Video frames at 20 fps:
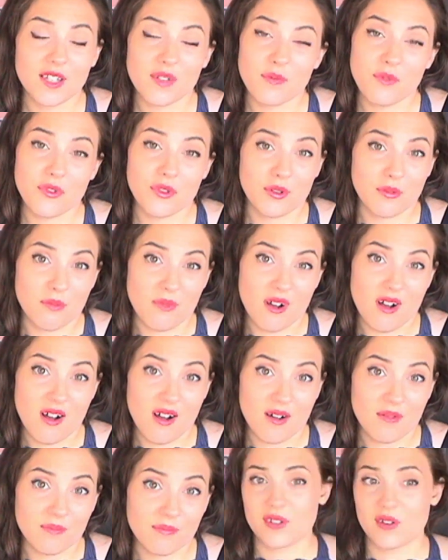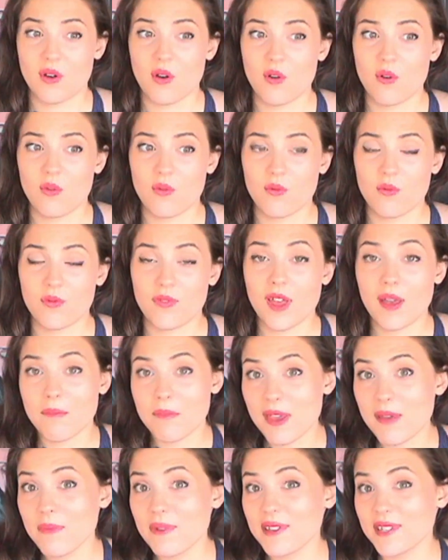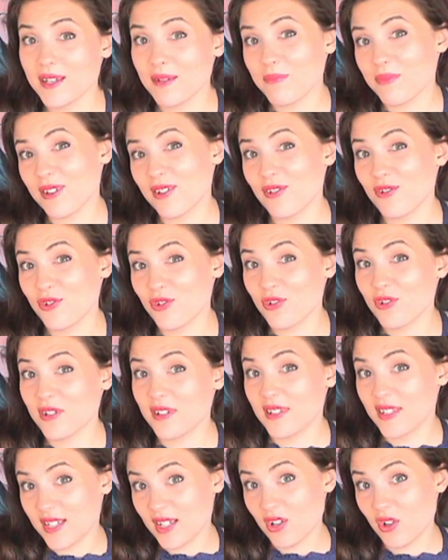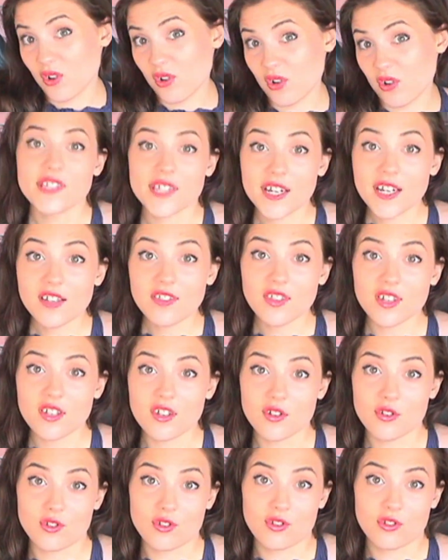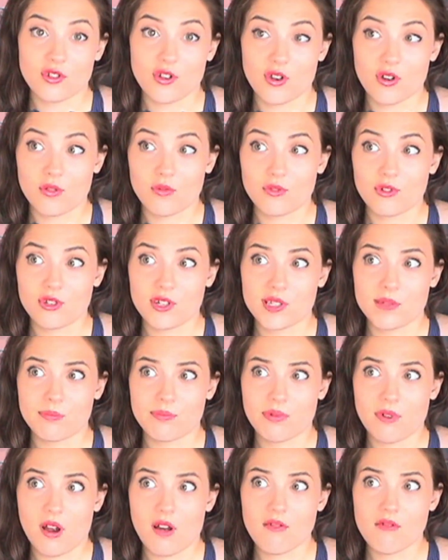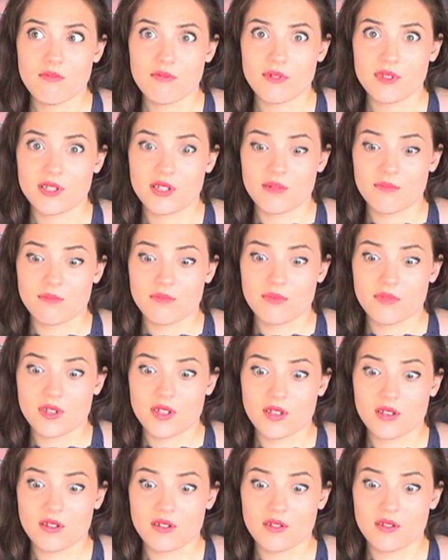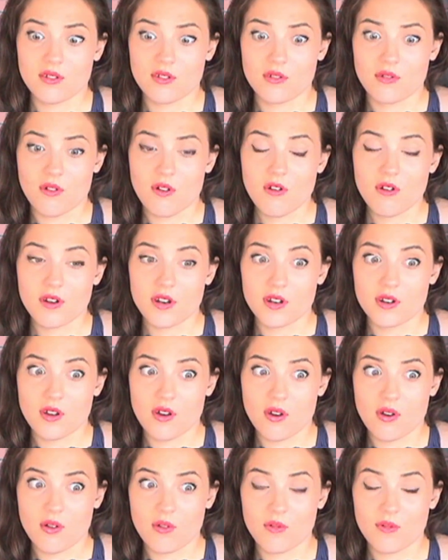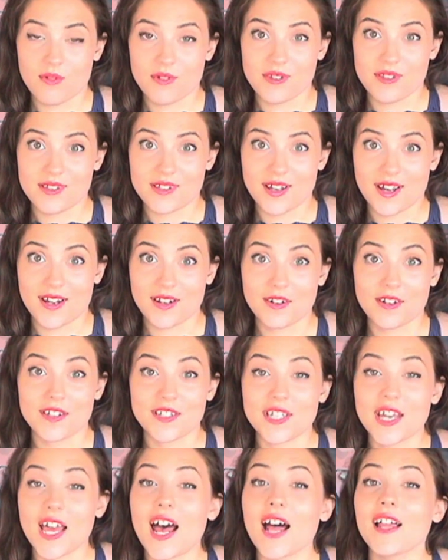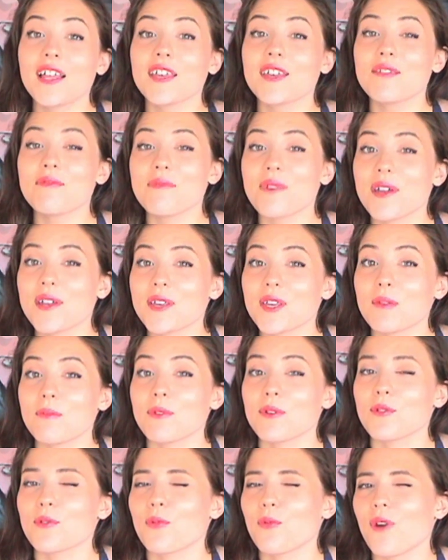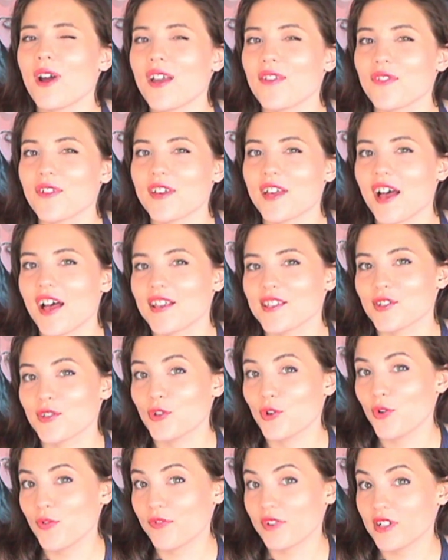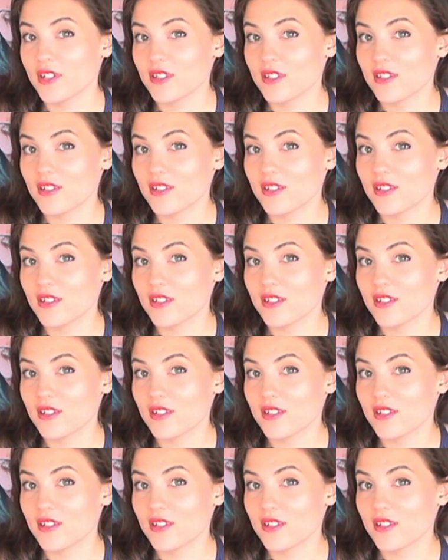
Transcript: live with their mom, so that may be something you should consider. The second thing you should know, which is probably something you already know, is that Italian men can be quite the Casanovas.